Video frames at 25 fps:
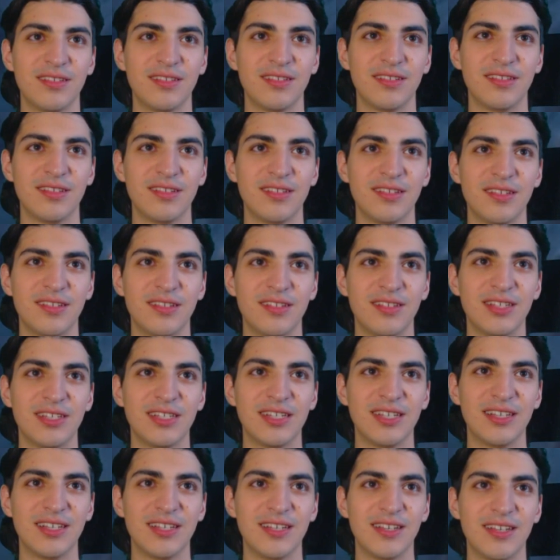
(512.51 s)

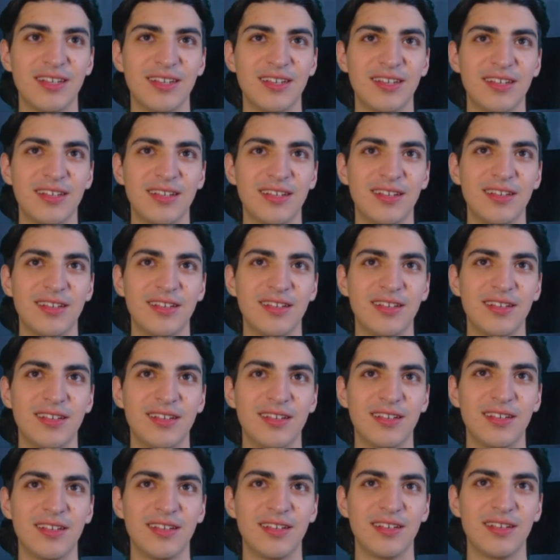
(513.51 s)

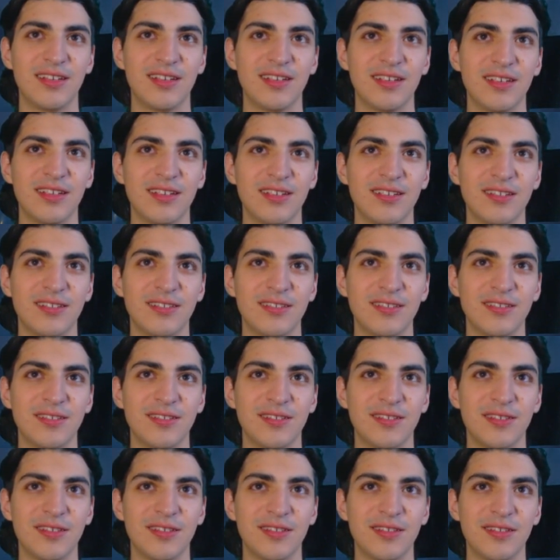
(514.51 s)

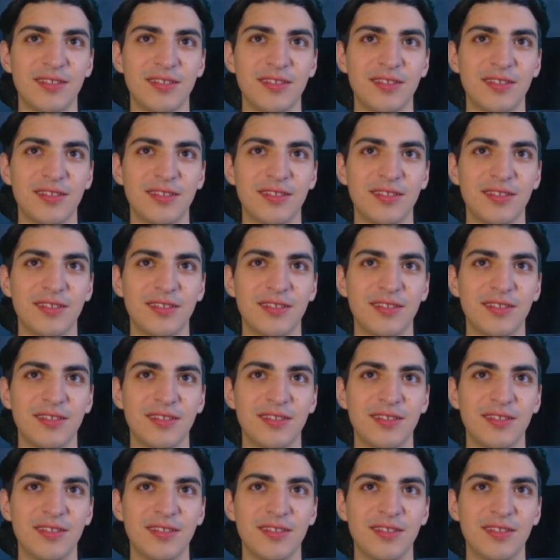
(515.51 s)
No one is speaking in this clip.